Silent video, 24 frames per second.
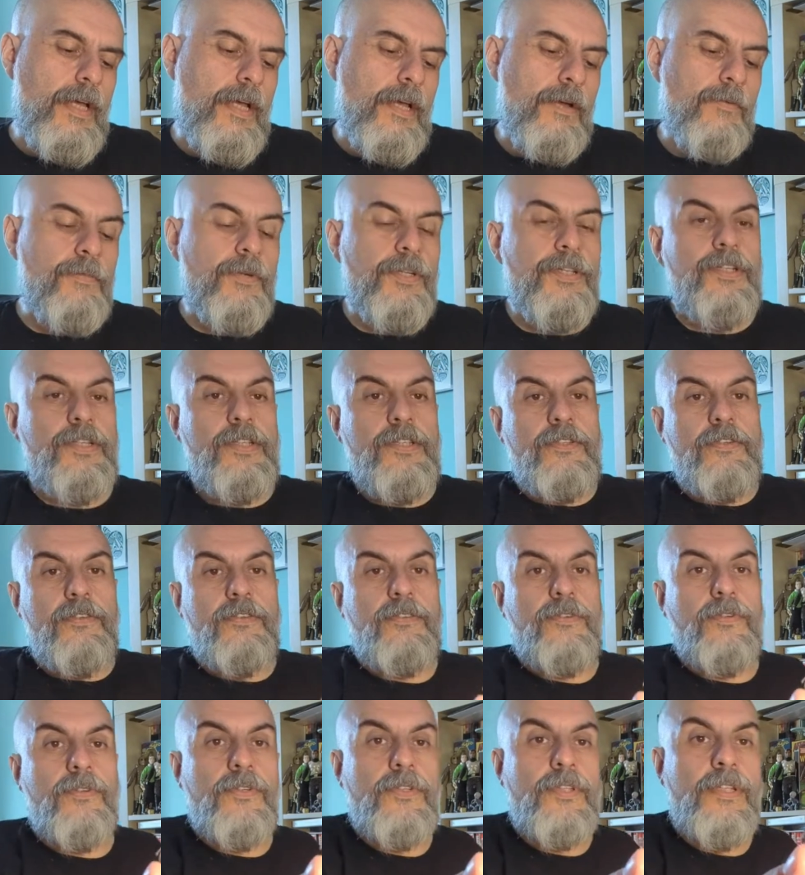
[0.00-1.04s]
which is of
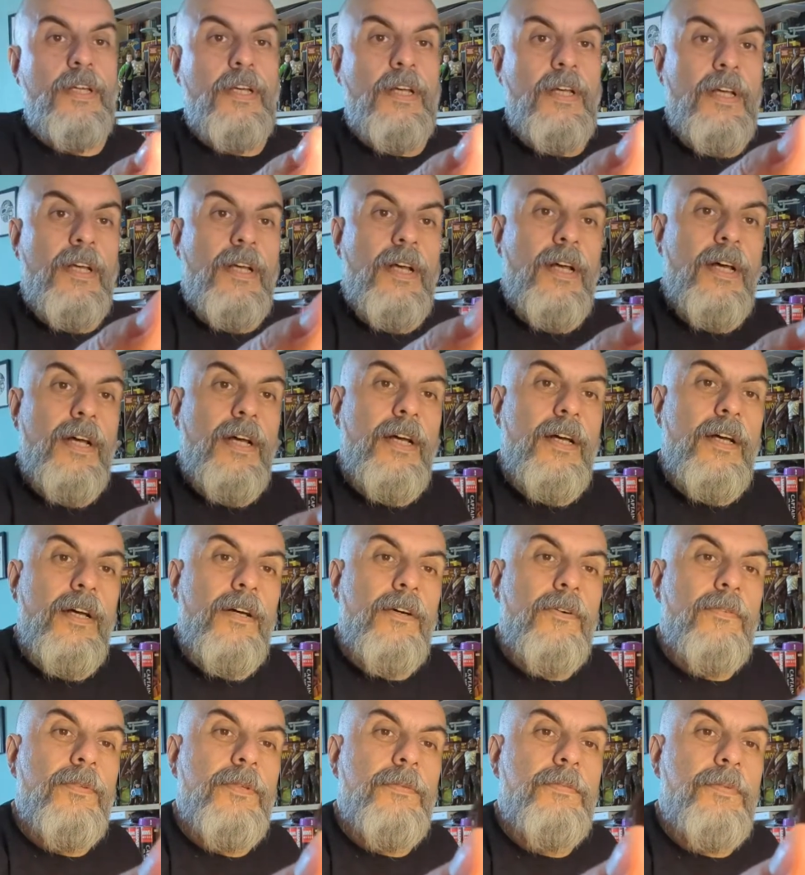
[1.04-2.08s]
course
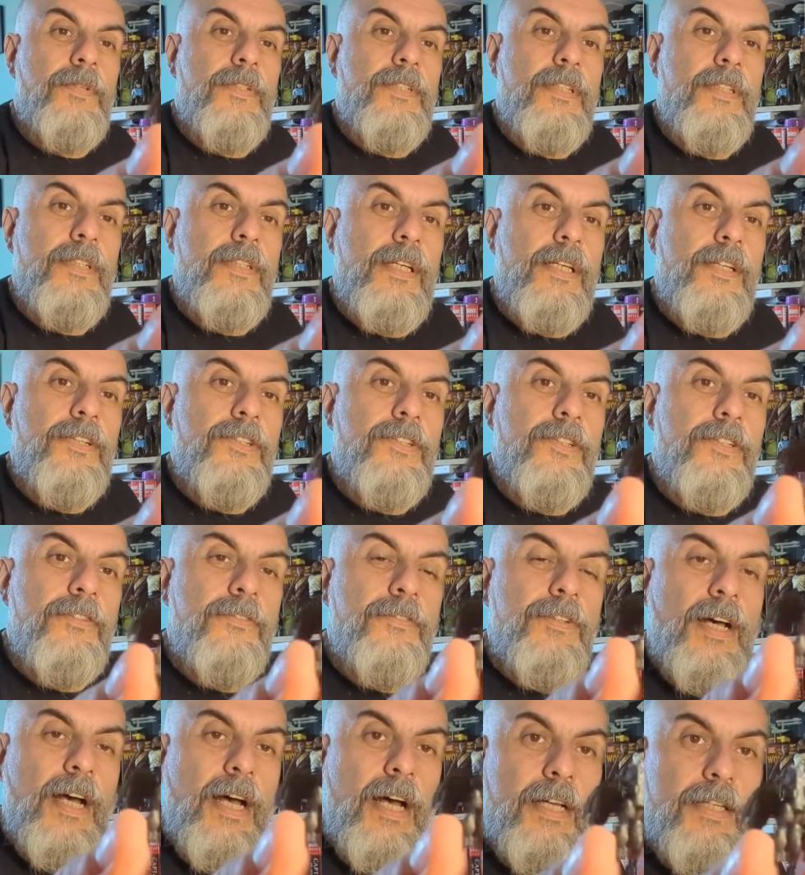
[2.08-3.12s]
a representation
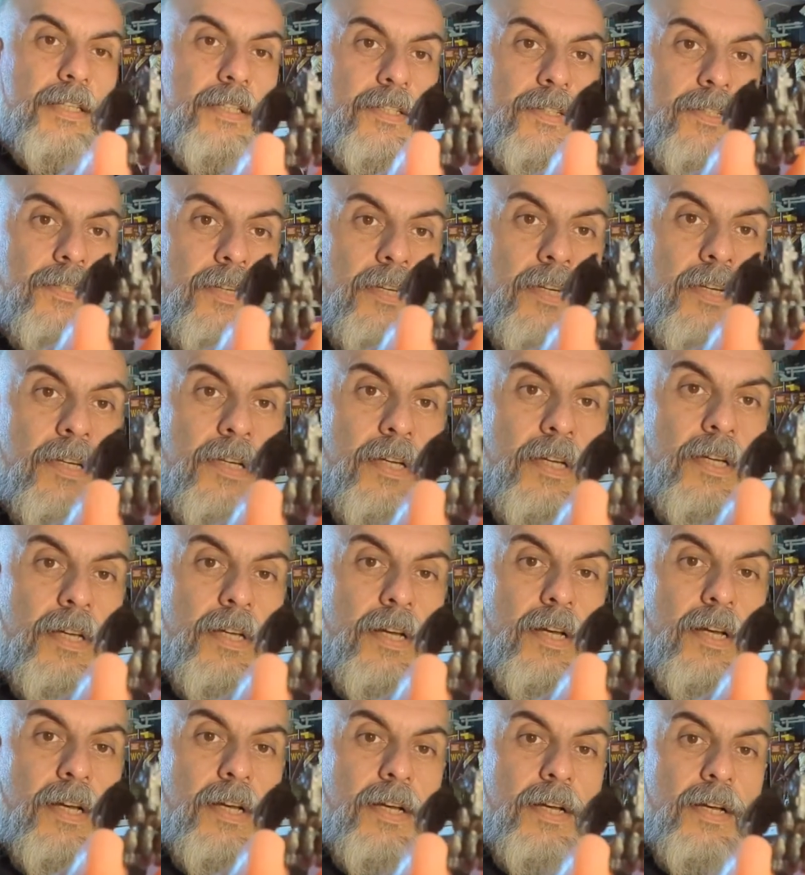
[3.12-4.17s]
of Hastur.
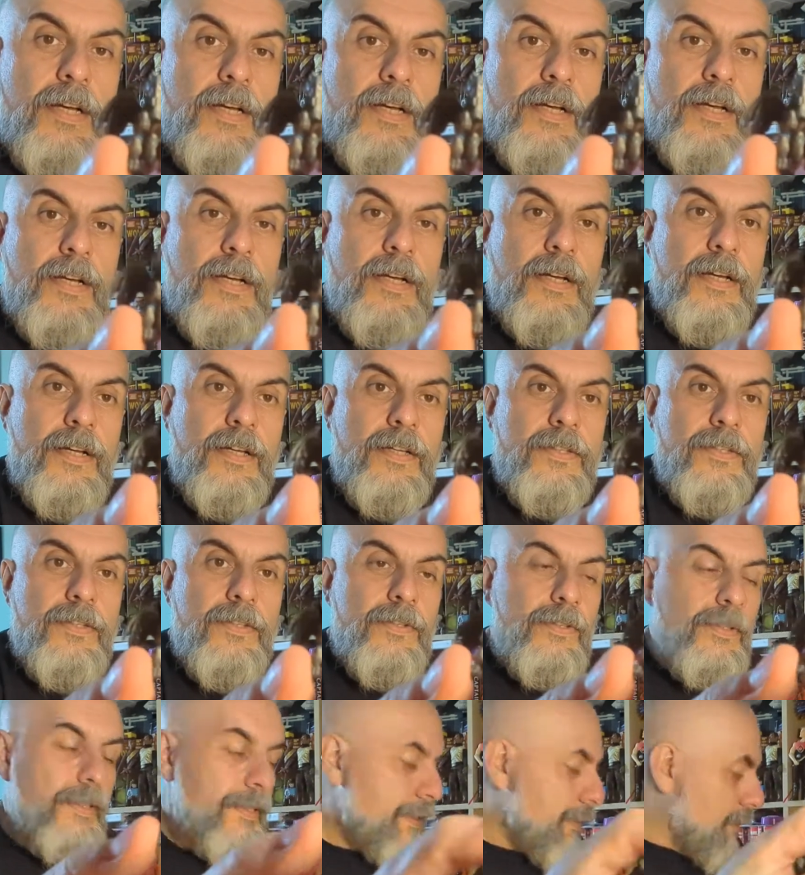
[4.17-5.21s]
So
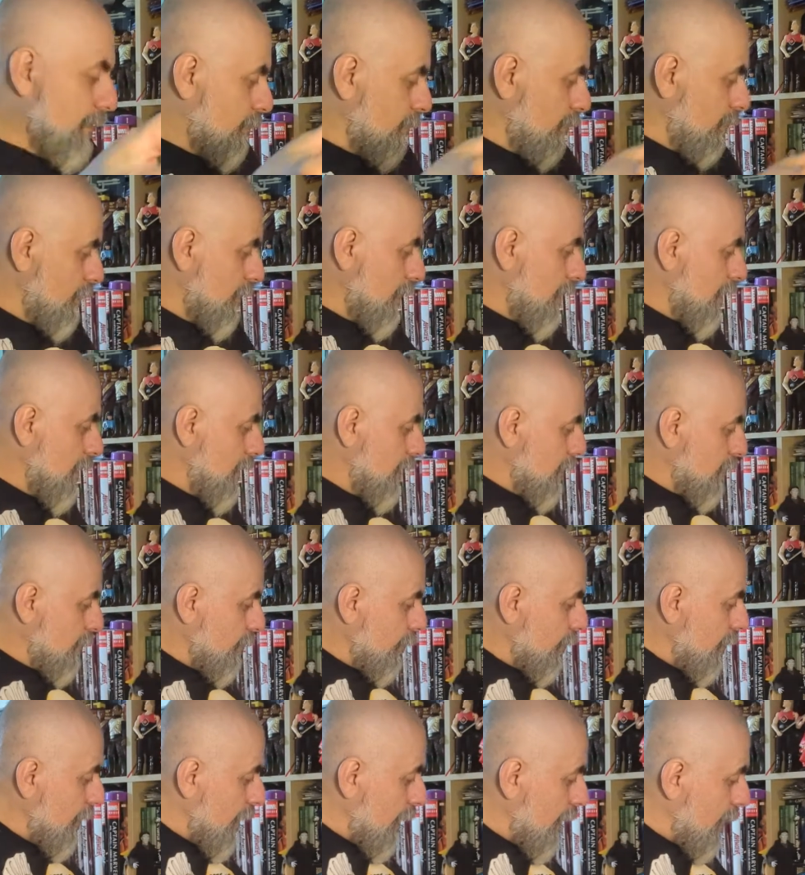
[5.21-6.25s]
little
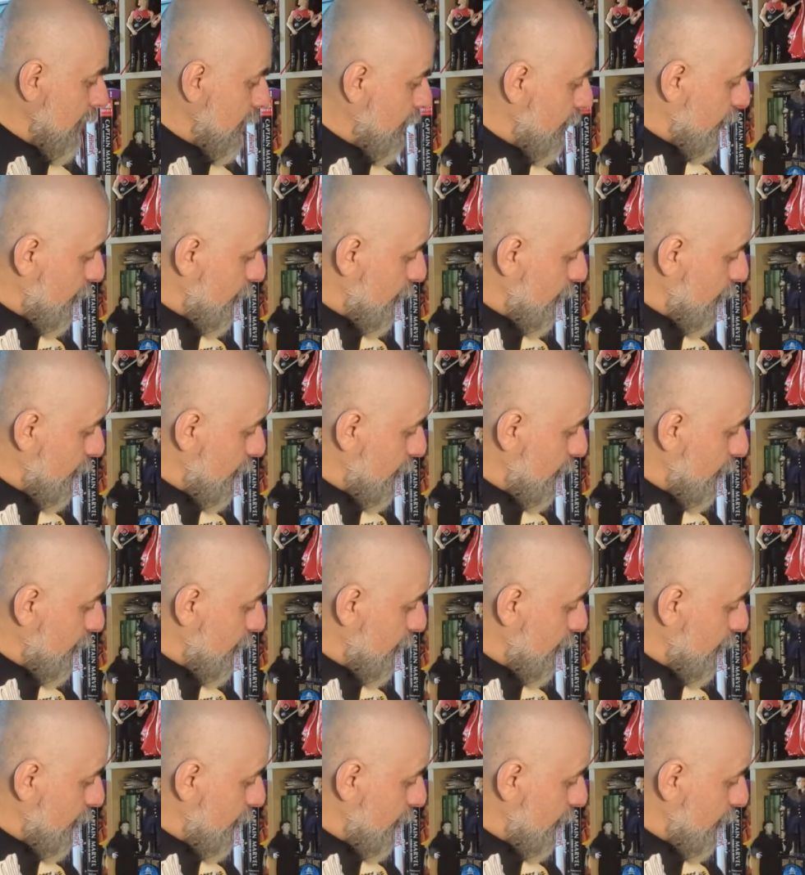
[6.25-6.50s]
idol as